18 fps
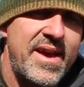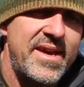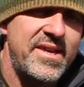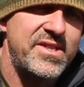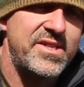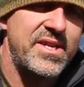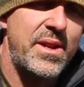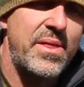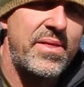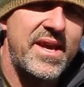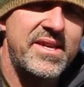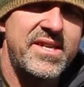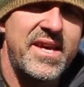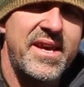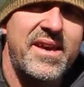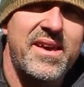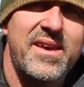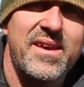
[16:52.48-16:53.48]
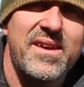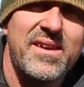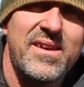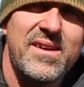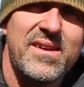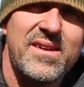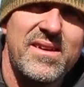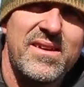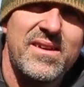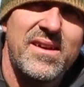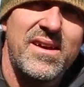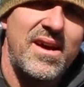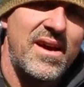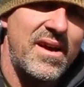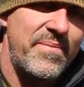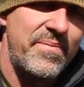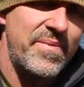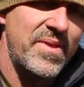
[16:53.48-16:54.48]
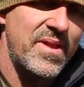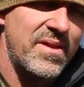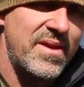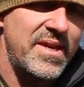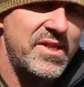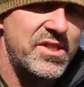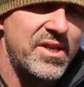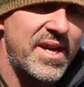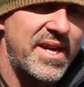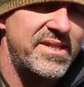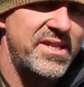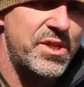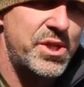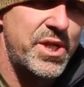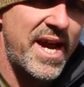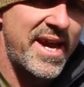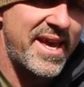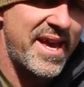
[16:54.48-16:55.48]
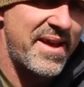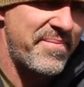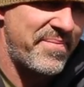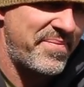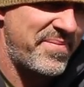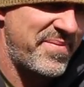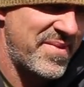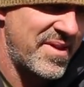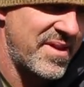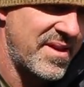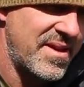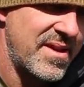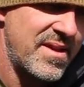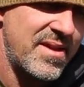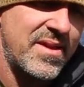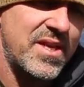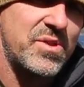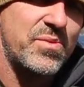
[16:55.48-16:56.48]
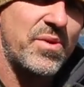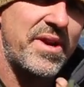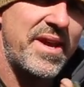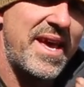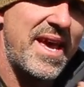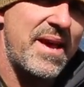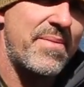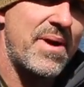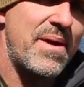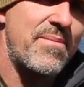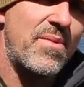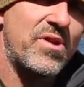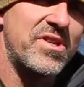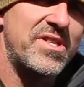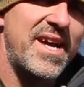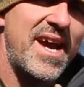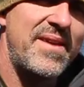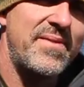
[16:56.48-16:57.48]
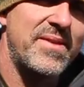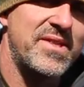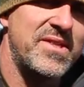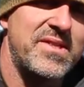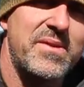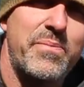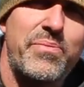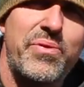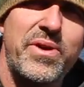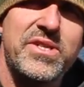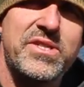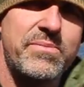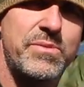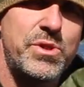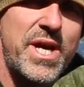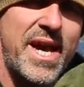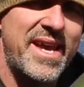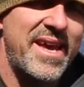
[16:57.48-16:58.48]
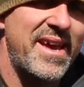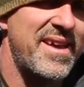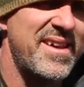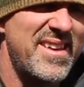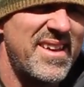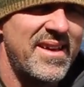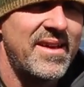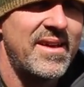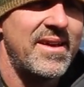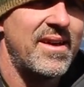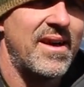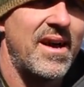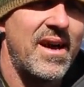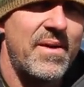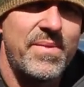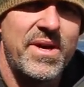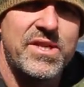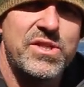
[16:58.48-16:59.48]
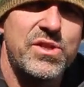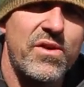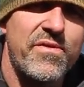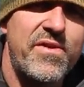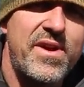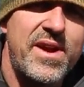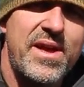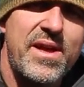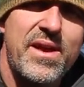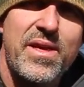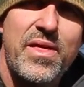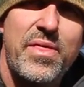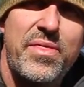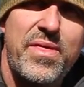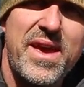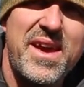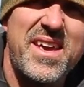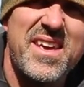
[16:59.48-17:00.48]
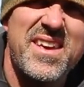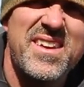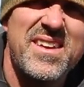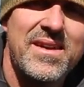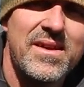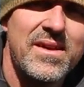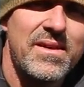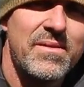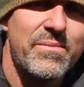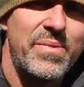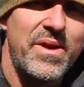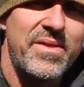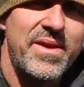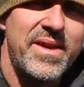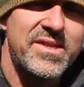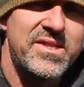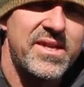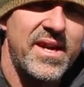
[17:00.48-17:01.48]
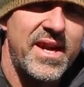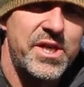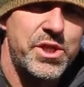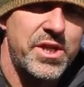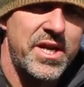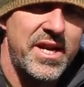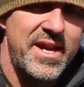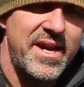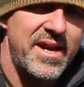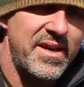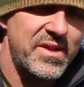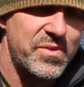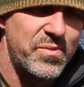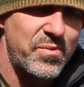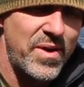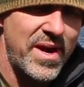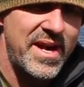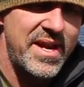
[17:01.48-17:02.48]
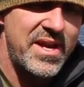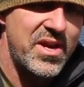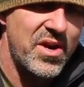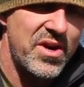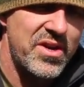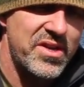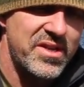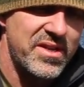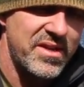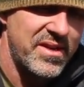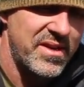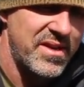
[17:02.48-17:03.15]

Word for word: a synthetic um, insulated jacket. This one here by Montane. This is the Prism jacket. Um, it's not very thick, but the insulation in it is really good.